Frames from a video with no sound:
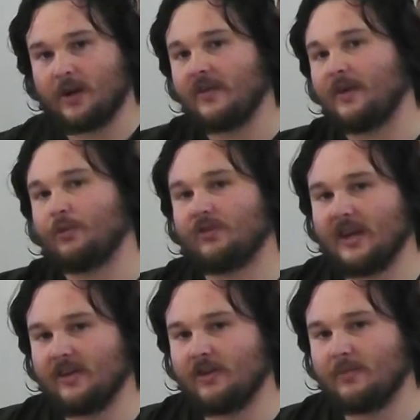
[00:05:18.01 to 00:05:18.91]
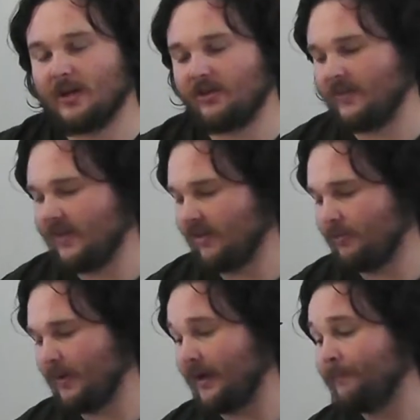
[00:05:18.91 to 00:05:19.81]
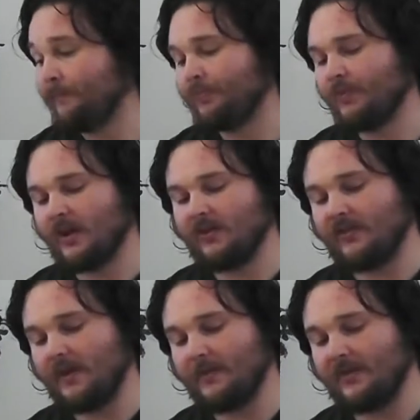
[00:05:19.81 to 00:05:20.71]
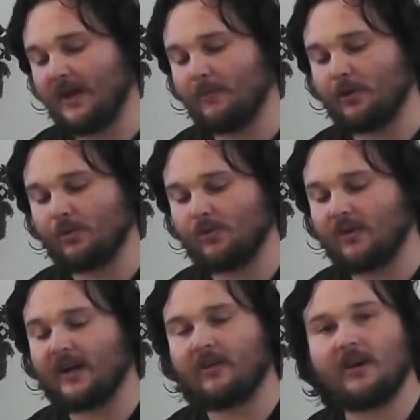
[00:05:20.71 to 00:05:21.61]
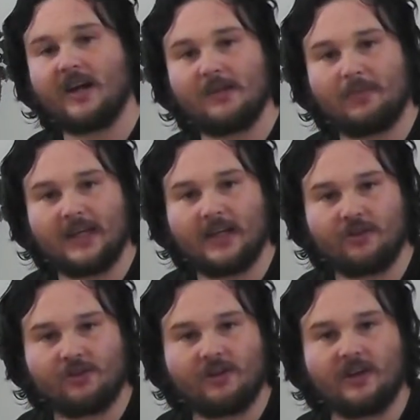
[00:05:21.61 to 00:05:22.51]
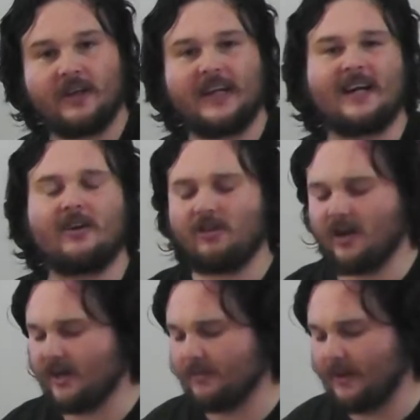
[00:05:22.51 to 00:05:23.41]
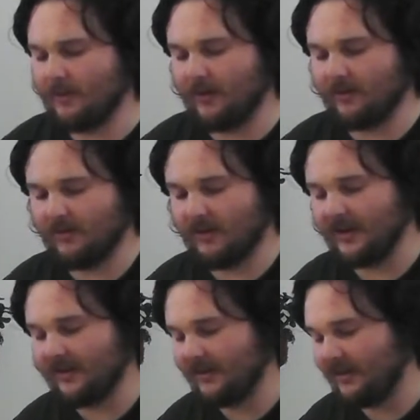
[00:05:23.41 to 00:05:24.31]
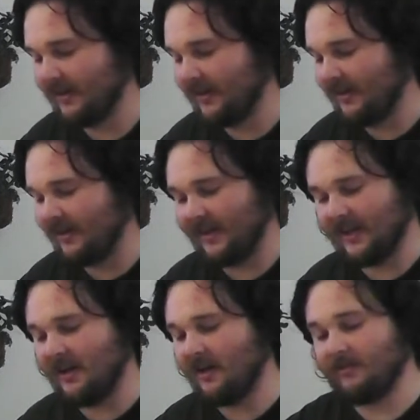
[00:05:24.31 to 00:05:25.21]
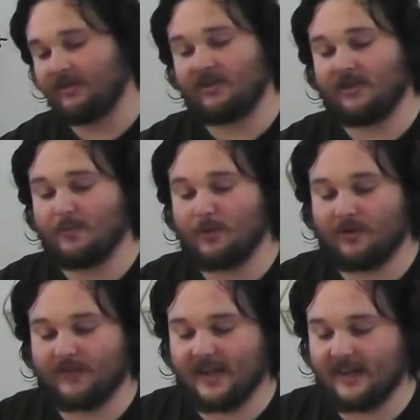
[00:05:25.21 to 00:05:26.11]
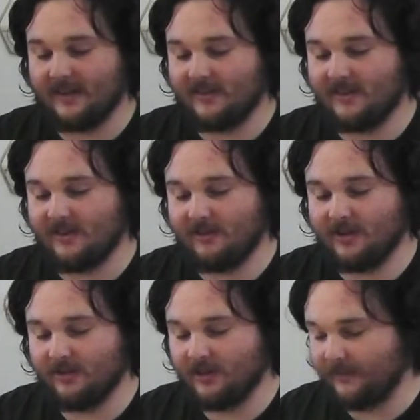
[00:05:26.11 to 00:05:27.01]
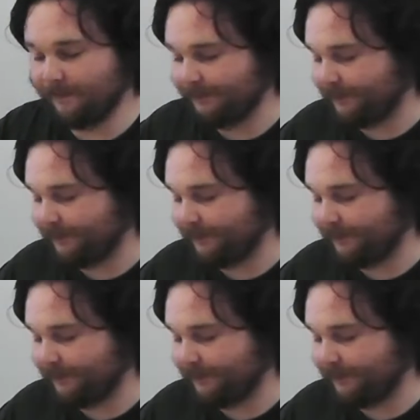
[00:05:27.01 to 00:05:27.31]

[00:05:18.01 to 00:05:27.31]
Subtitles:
I don't think we'll see it too much in this, but some of their models are incredibly intricate, incredibly well designed. I'd love to do more of their kits in the future.